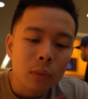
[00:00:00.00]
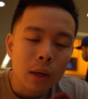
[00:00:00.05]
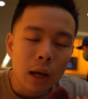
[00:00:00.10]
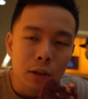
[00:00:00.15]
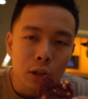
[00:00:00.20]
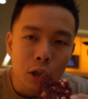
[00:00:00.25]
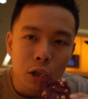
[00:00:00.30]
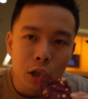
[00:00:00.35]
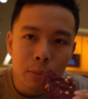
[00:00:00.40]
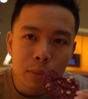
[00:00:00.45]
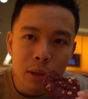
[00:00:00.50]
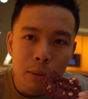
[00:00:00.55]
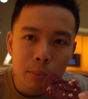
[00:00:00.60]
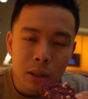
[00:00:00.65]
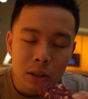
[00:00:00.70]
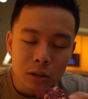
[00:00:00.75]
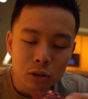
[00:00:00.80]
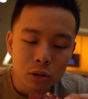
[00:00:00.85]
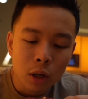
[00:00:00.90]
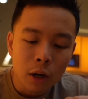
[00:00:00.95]
I thought it'd be a
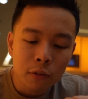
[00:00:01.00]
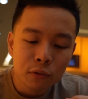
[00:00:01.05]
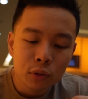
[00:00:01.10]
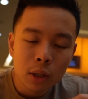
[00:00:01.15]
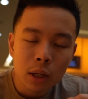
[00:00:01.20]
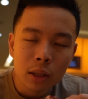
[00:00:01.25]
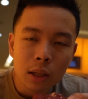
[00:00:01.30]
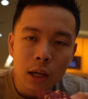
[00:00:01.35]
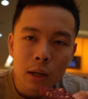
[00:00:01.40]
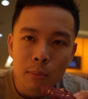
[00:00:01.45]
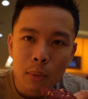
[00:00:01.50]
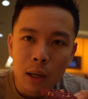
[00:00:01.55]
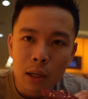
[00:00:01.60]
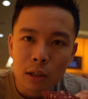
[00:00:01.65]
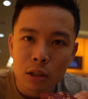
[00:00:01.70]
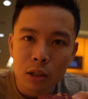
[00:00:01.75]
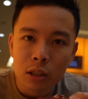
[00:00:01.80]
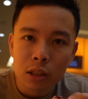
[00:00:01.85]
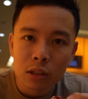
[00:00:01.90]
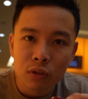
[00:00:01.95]
bit softer. I like my
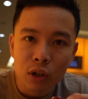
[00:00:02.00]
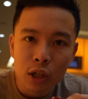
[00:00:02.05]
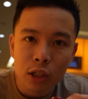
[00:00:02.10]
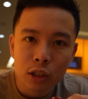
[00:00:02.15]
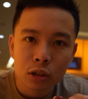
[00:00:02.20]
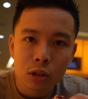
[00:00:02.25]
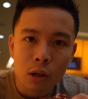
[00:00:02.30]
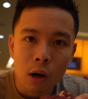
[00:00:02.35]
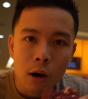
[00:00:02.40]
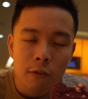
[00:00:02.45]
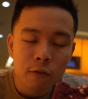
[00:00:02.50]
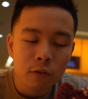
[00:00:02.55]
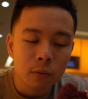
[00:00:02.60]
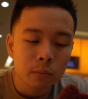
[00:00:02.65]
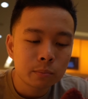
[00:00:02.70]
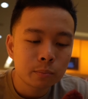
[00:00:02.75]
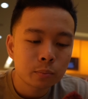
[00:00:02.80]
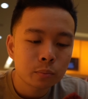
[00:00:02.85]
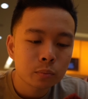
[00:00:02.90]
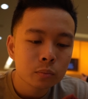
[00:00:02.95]
cookies very soft.
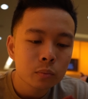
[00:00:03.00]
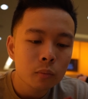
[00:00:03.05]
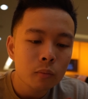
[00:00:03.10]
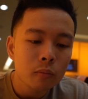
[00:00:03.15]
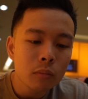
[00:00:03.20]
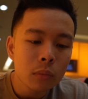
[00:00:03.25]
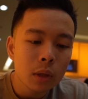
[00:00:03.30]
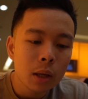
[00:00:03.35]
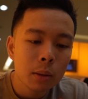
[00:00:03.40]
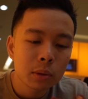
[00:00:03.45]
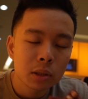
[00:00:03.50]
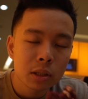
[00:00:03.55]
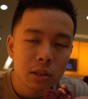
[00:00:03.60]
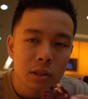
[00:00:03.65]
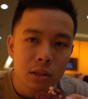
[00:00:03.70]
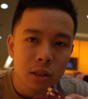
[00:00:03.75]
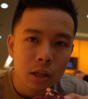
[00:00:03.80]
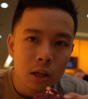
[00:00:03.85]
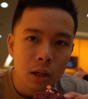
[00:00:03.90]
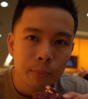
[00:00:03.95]
This
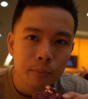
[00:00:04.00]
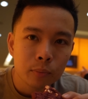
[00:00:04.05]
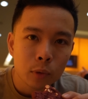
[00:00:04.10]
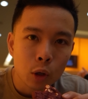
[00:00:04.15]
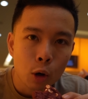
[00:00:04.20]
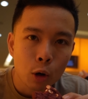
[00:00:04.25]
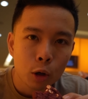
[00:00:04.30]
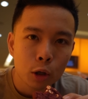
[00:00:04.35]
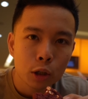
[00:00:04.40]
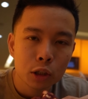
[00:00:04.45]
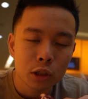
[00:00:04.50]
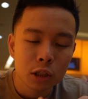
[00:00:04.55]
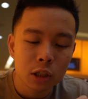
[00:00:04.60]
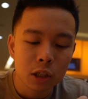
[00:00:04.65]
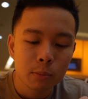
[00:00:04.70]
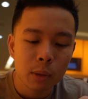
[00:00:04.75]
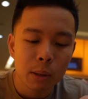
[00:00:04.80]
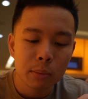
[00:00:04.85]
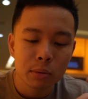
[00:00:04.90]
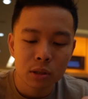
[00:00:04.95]
is a harder
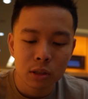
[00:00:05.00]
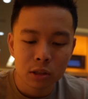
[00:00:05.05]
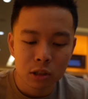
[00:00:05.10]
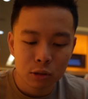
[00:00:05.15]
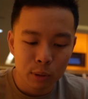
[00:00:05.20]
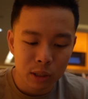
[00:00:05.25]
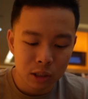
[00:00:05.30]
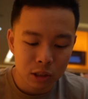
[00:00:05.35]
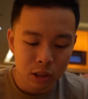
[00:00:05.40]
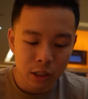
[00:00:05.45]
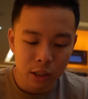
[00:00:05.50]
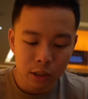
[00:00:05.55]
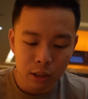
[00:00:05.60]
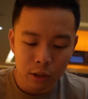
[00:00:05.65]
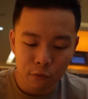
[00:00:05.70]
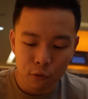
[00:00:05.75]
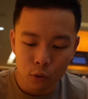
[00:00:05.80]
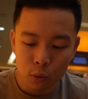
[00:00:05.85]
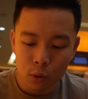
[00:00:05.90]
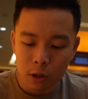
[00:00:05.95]
cookie. Maybe it's because it's been sitting
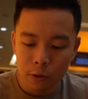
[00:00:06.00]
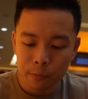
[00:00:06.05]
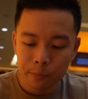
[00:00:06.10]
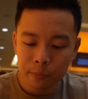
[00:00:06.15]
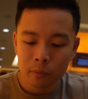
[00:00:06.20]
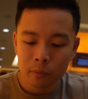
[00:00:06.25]
there for a while.